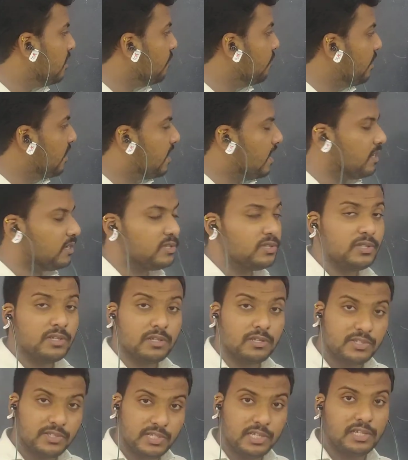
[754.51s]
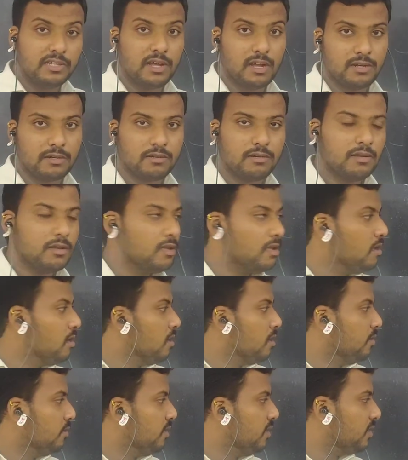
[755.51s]
we can see that
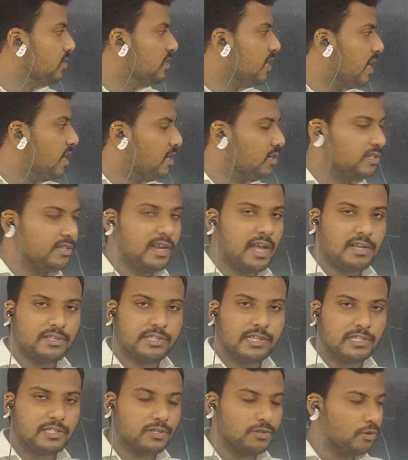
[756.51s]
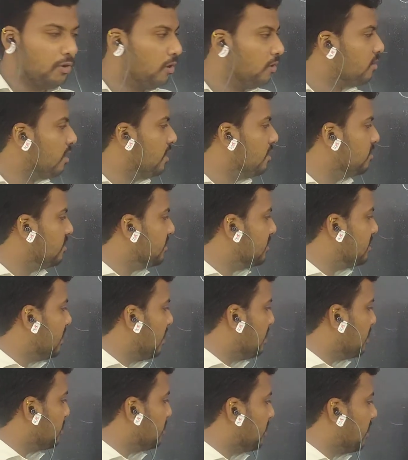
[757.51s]
this direction acts as a north and this
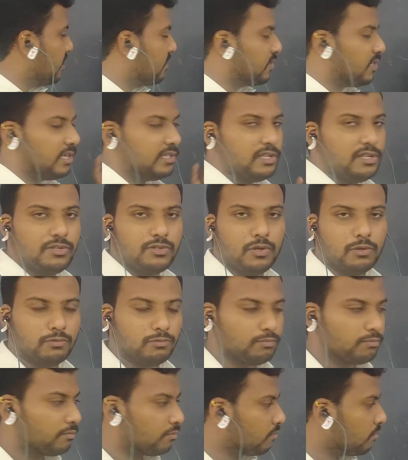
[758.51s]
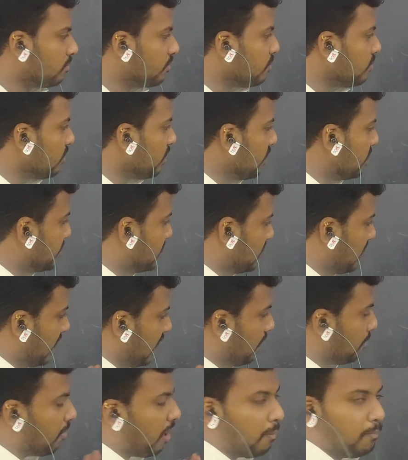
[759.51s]
direction acts as a south.
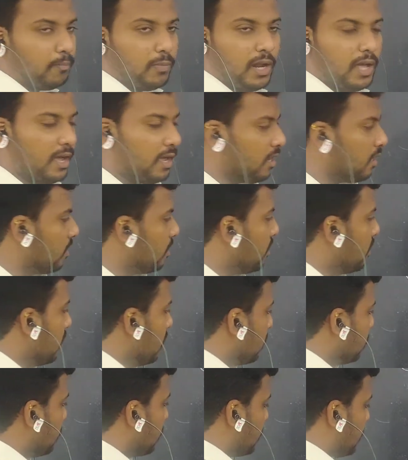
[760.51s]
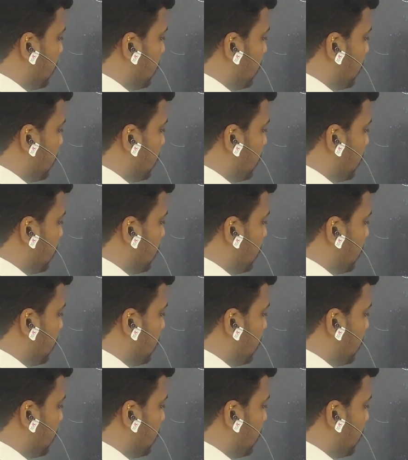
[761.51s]
Same apply, the